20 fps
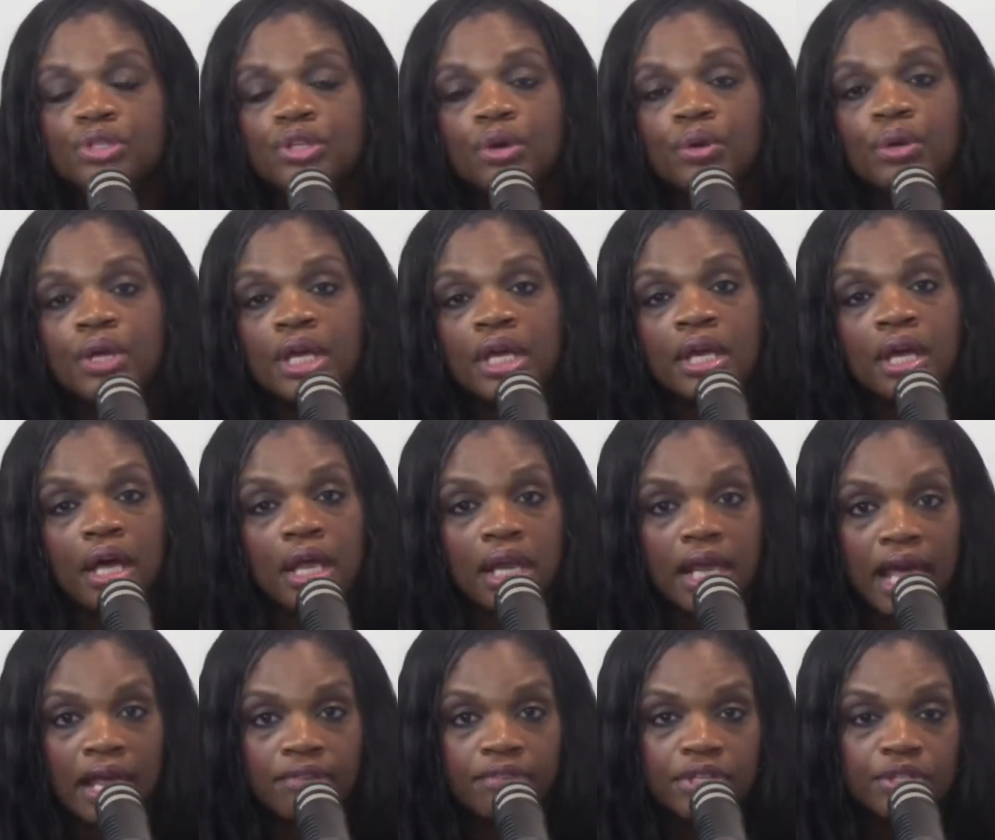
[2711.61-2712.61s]
So a
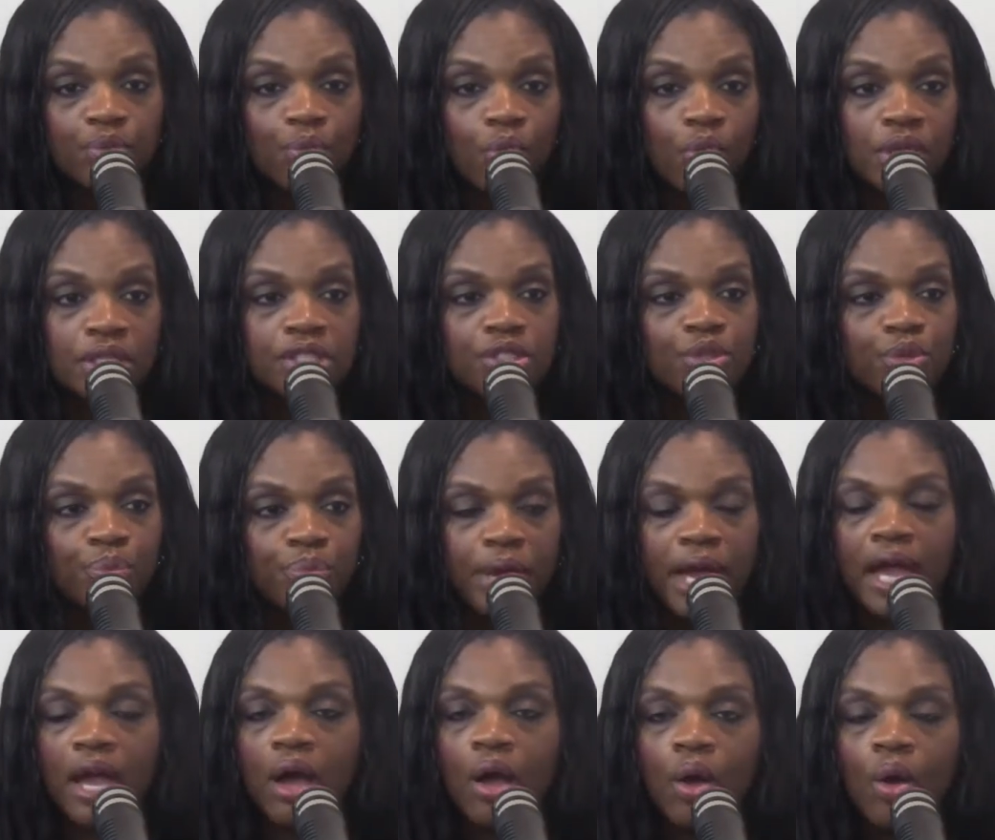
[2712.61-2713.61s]
lot of us want to
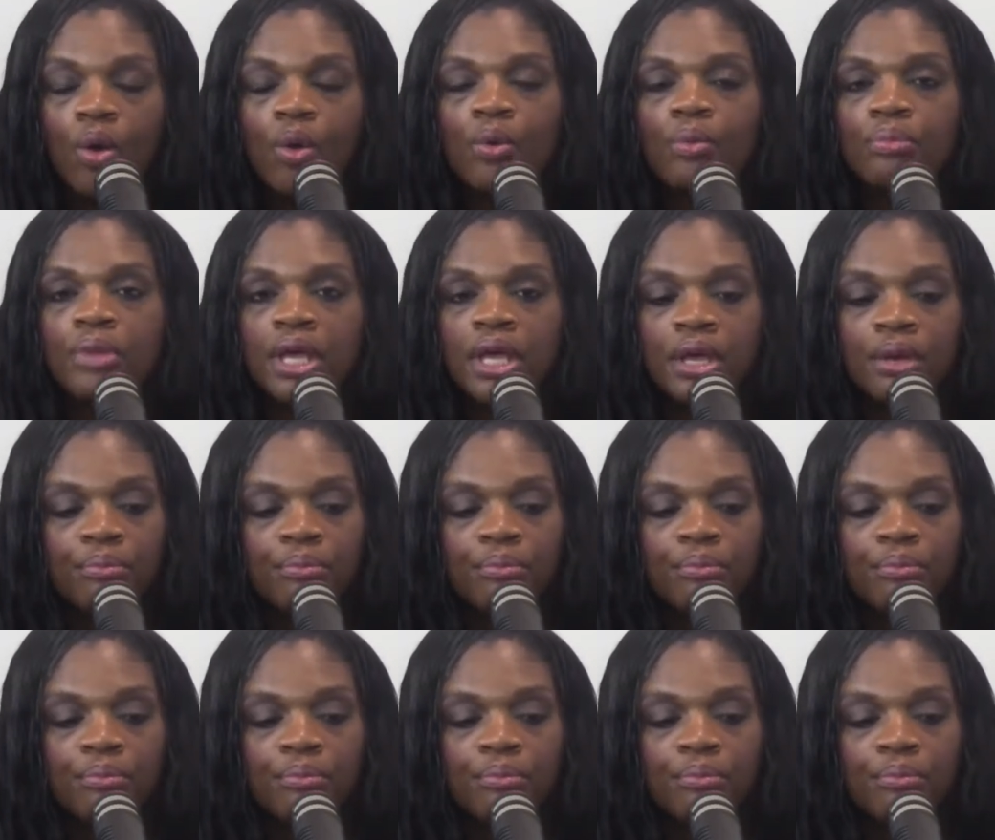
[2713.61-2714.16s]
buy a home,